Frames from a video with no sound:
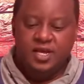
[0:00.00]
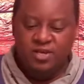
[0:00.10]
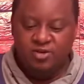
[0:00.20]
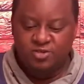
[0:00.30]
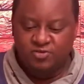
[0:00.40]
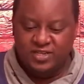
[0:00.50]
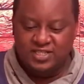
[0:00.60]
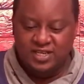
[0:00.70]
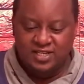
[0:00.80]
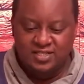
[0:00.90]
He also
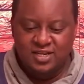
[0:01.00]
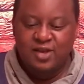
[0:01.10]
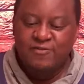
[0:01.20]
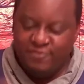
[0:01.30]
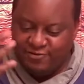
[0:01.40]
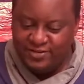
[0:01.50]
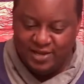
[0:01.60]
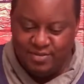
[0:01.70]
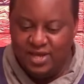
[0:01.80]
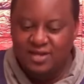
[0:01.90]
first gets
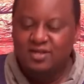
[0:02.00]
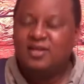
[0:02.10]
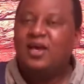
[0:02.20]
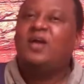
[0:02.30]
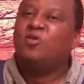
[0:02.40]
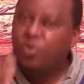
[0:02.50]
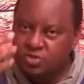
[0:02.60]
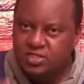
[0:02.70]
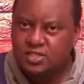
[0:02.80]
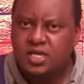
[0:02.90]
50 men and
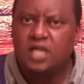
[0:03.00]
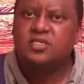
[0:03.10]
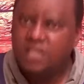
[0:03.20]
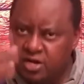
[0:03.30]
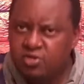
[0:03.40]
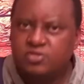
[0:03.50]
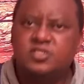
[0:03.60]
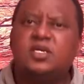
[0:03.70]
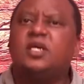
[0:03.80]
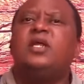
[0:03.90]
horses and
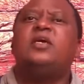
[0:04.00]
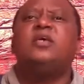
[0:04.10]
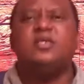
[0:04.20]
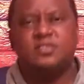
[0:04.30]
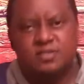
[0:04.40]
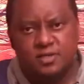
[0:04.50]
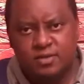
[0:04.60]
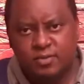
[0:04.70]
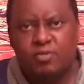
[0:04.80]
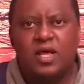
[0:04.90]
chariots, like his
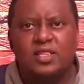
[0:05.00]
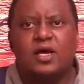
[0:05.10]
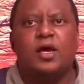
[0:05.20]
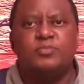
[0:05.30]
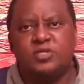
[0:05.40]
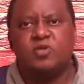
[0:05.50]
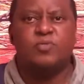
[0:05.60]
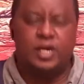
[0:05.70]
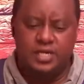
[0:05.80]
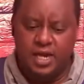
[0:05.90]
brother
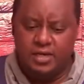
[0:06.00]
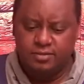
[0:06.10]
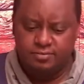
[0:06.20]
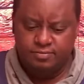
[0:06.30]
Absalom had done.